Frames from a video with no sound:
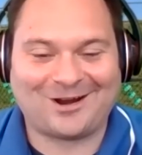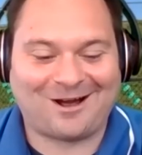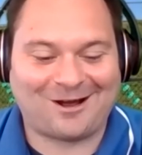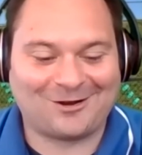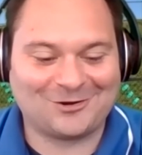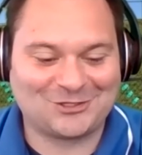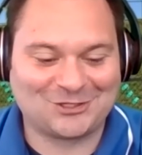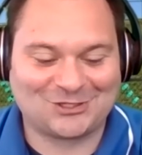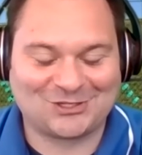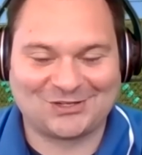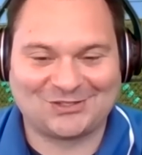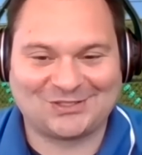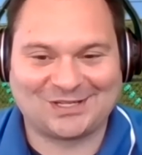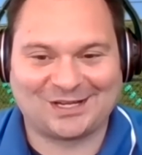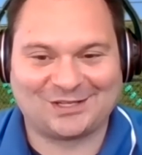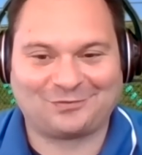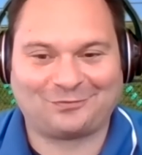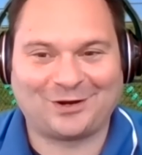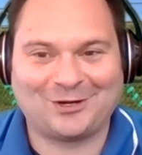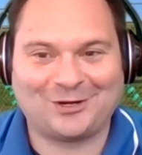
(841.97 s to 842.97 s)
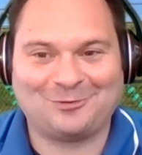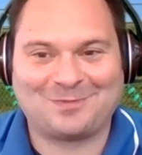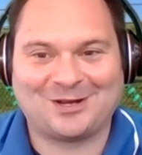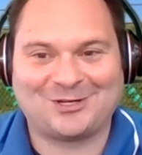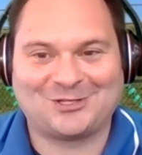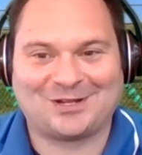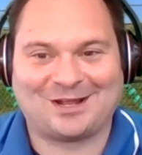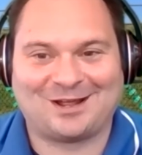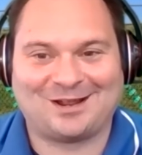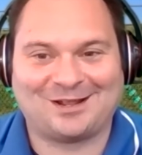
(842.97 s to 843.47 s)
I was just going to say it's funny you
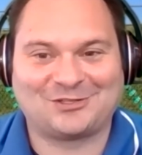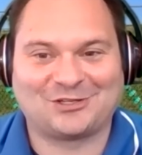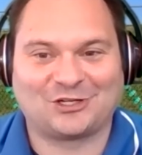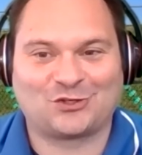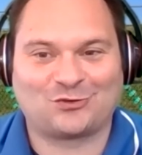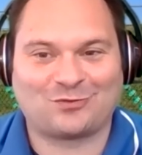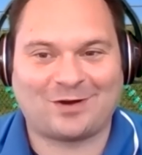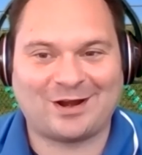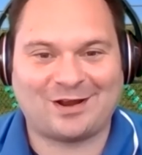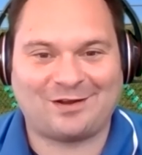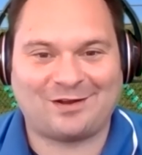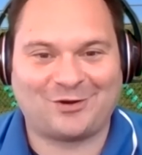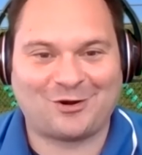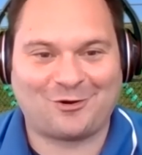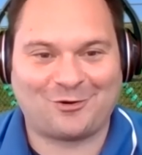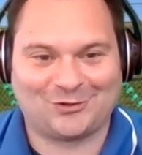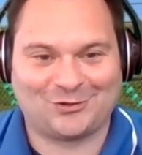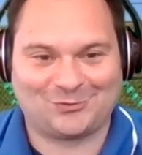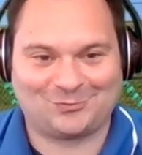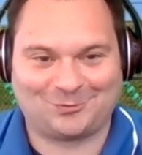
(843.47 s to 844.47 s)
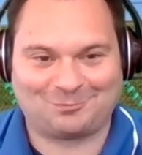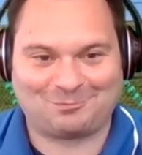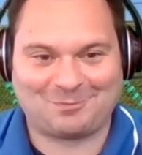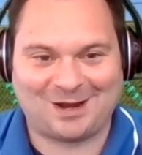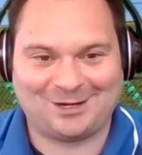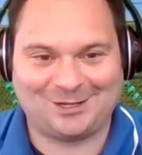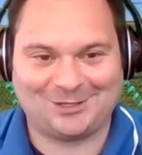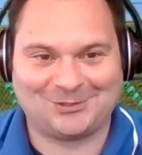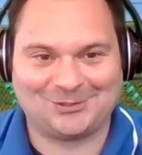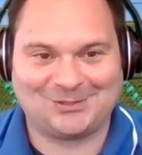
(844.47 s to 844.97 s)
mentioned that. That's a trend I've noticed with
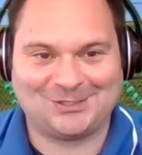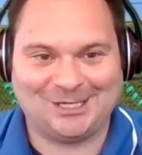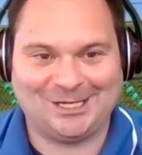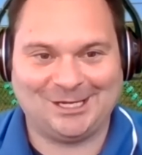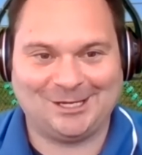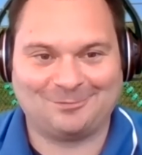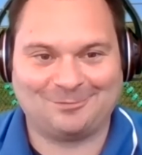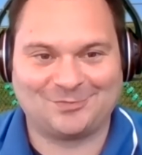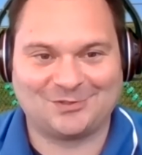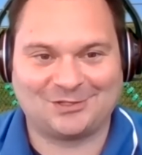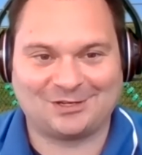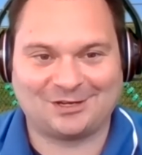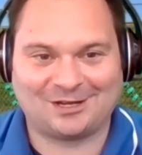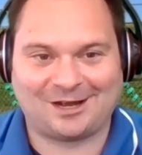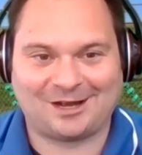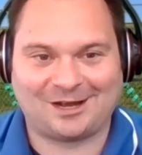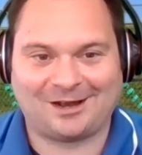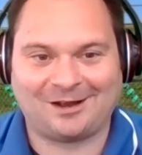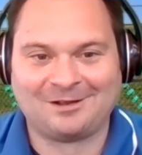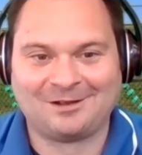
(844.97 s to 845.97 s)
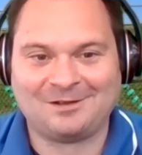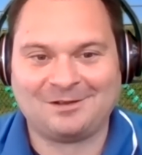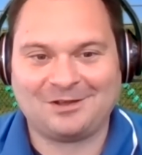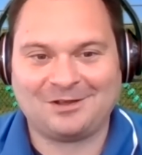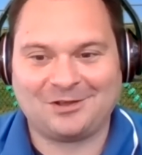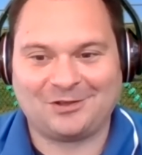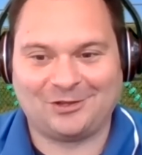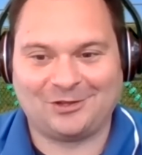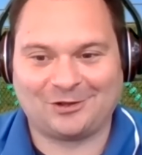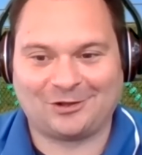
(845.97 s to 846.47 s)
many of the teams. Uh,
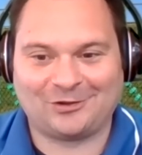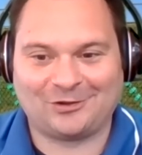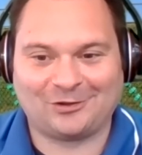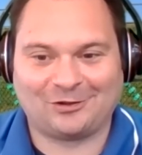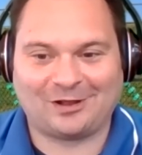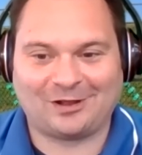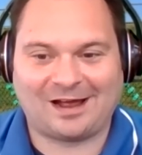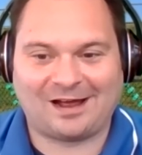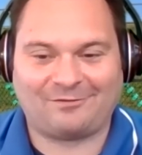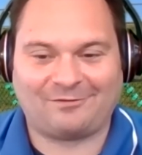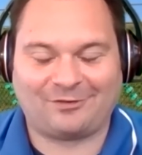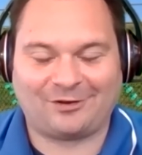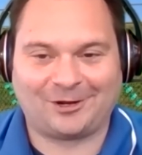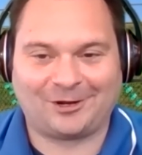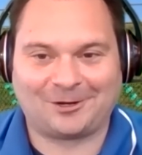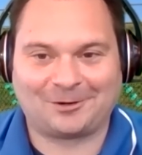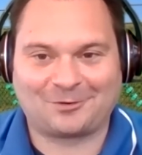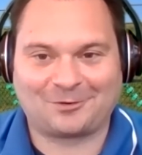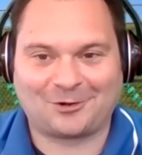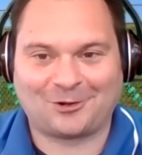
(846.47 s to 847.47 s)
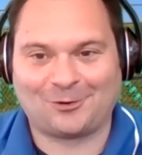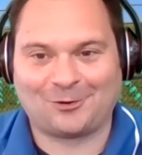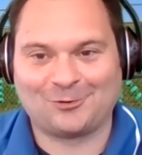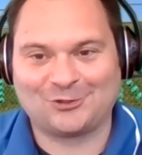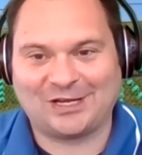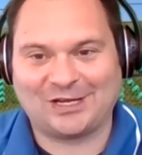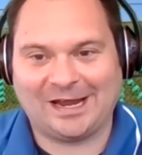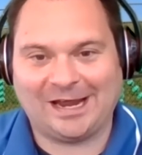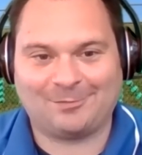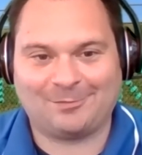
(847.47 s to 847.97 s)
you'll you'll have a
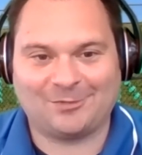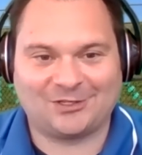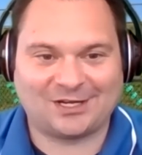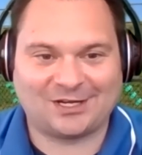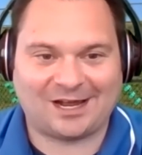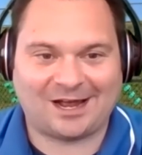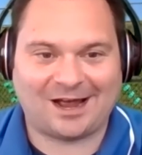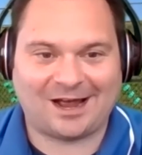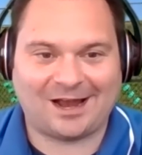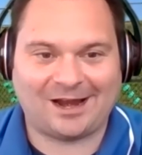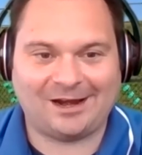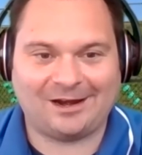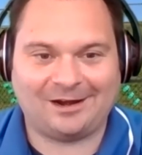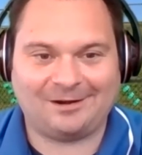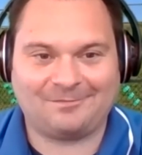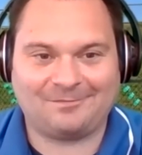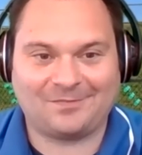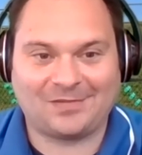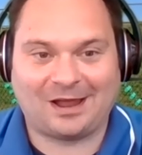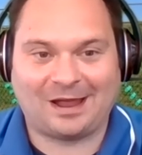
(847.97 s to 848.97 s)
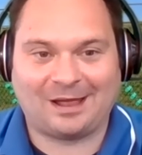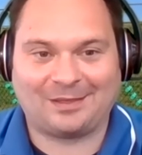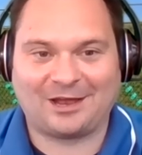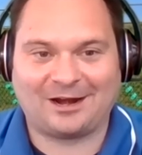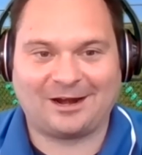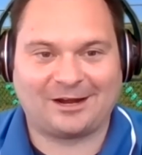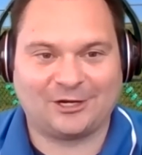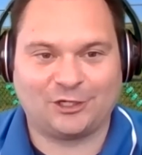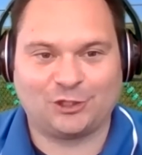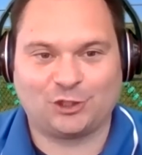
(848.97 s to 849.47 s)
close game, a tie, and
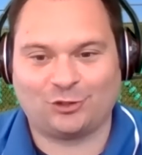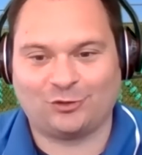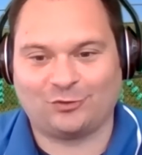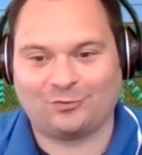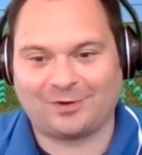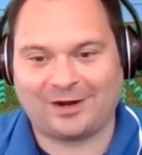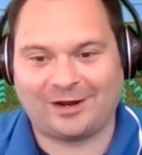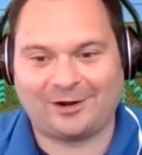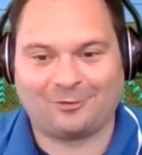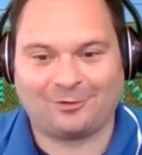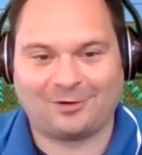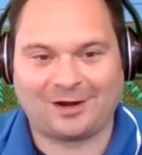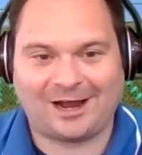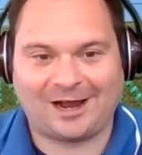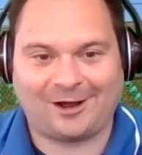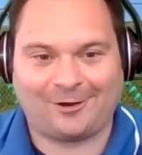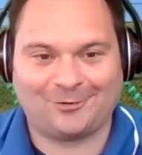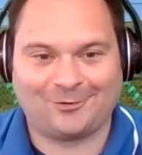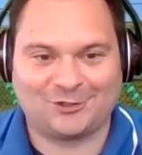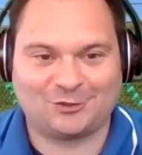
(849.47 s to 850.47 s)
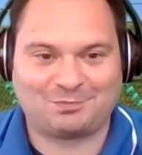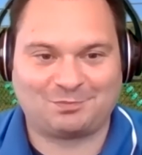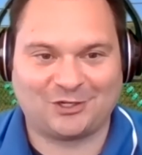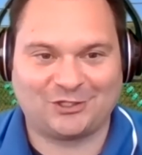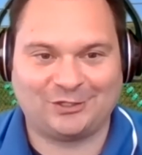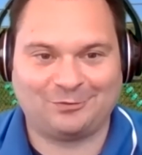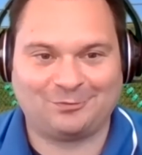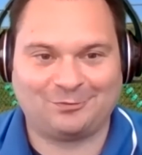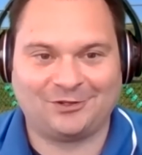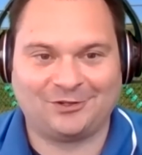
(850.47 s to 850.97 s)
then it can turn right around,
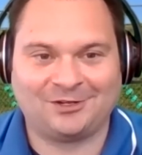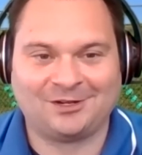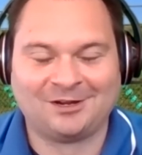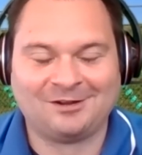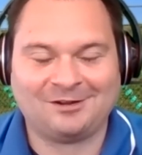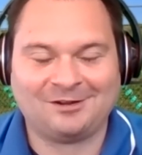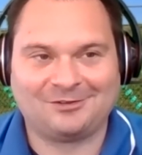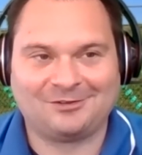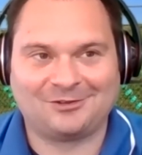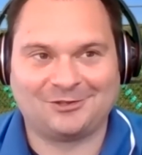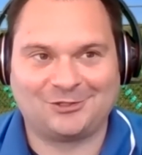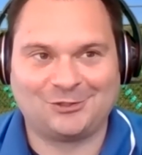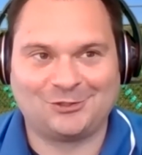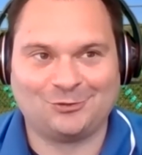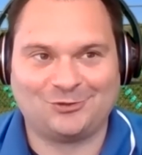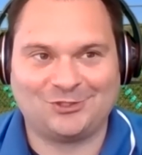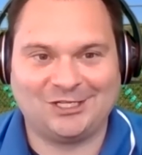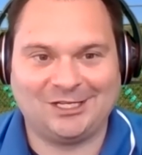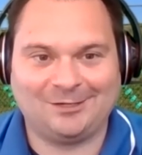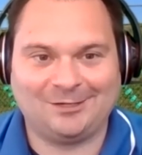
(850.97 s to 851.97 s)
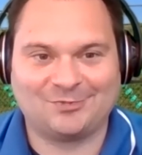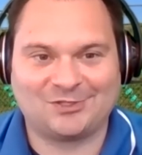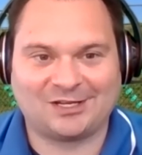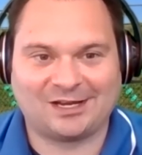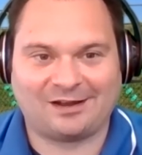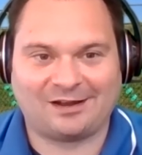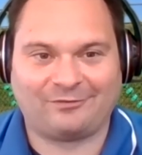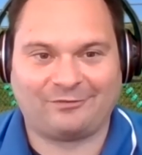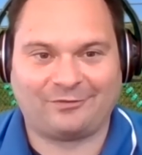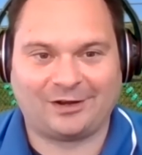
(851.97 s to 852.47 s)
especially when the two teams
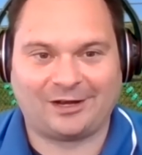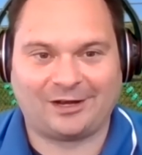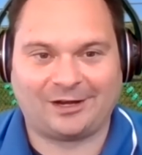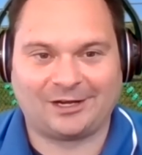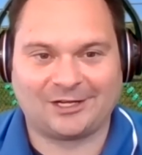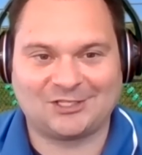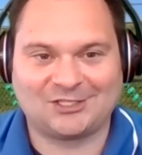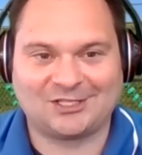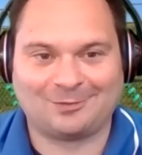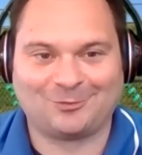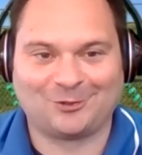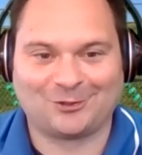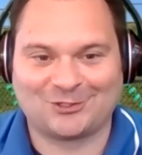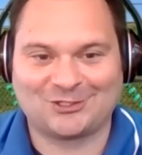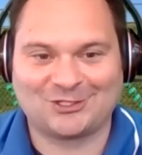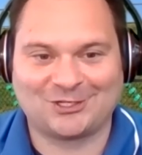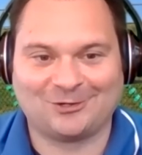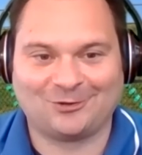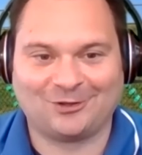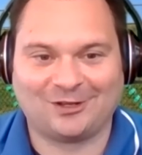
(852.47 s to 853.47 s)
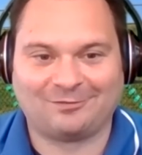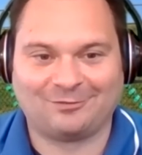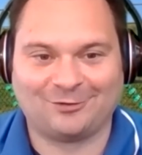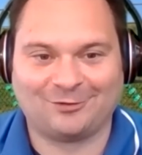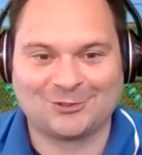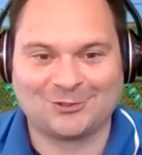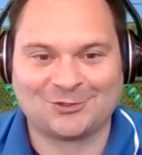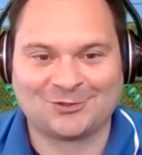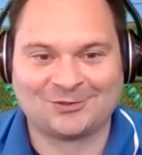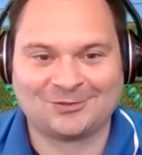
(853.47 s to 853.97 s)
have uh, similar skill
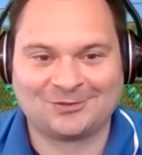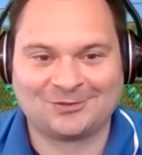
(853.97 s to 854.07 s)
levels.